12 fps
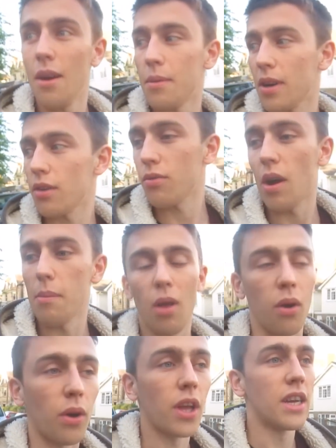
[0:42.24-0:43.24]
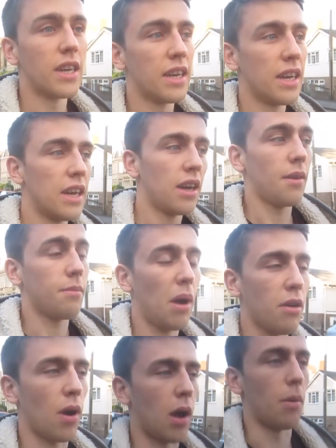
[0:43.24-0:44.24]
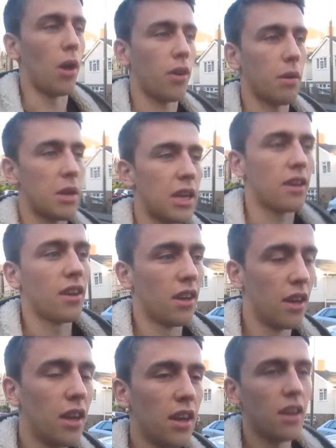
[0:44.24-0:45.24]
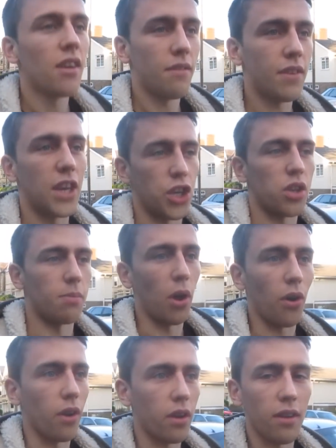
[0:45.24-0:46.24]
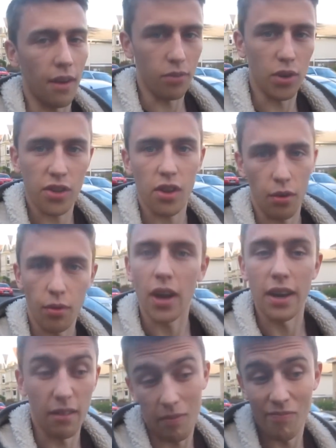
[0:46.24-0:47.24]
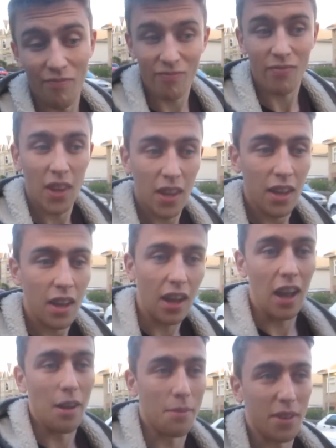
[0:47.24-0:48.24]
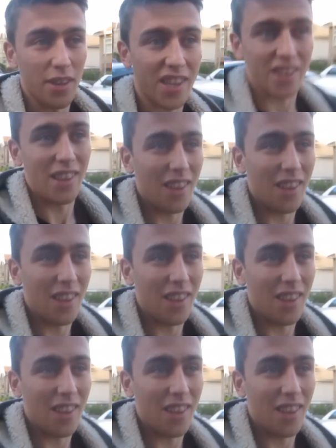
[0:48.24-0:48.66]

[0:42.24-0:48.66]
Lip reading: and we're going to write a blog. And by write a blog, I mean finish the blog I've already started writing.